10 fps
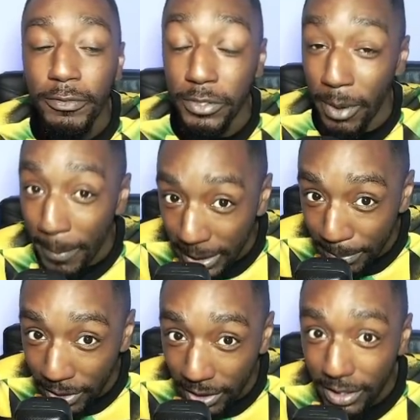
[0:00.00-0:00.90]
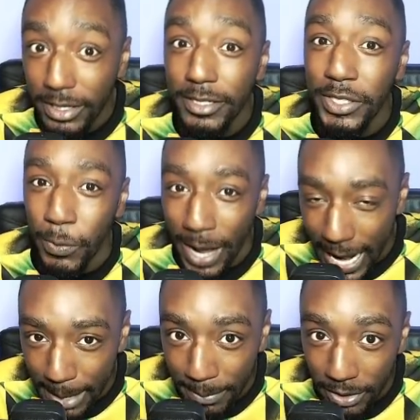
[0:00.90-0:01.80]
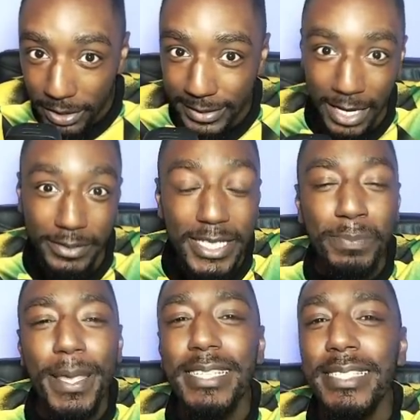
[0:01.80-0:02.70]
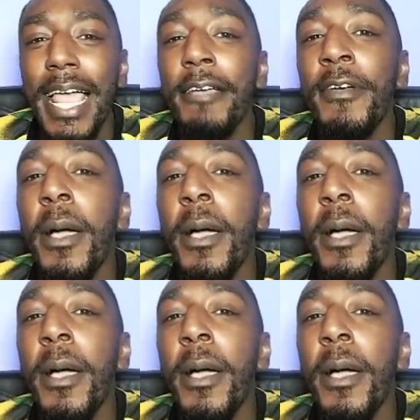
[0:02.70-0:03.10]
to a mid block to a high block. Now this makes life